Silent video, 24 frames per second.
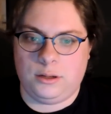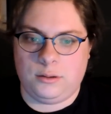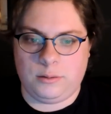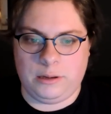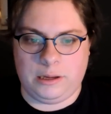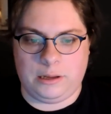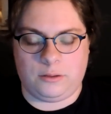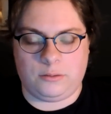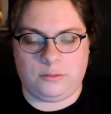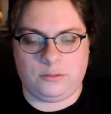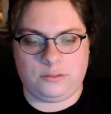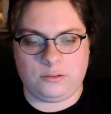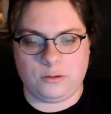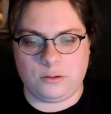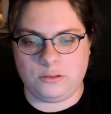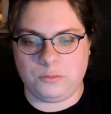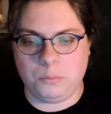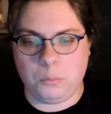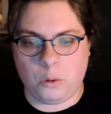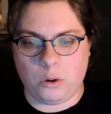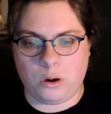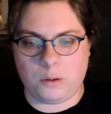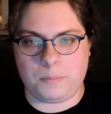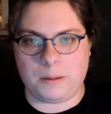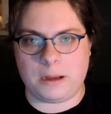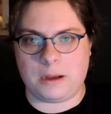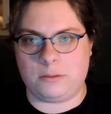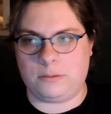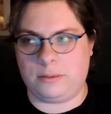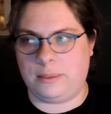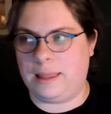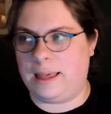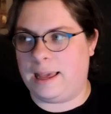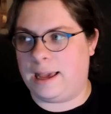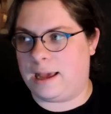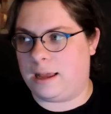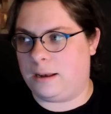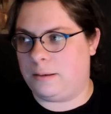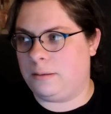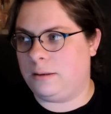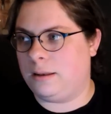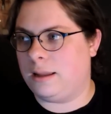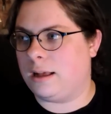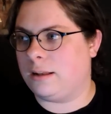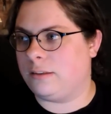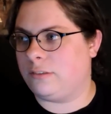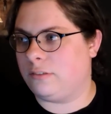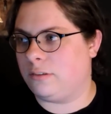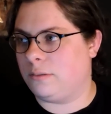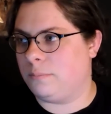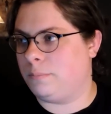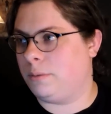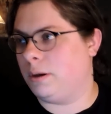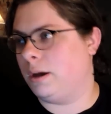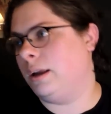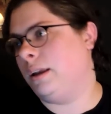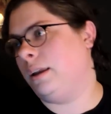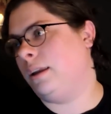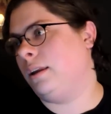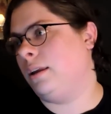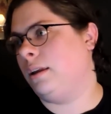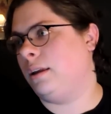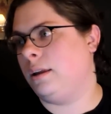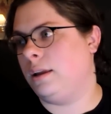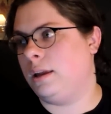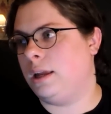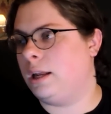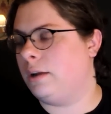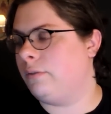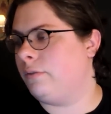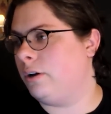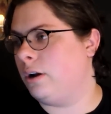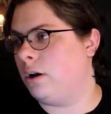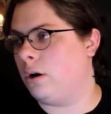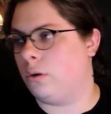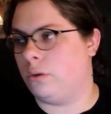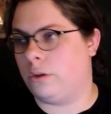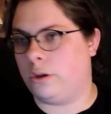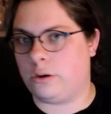You know, so it's more about that. Not, so, but you never know.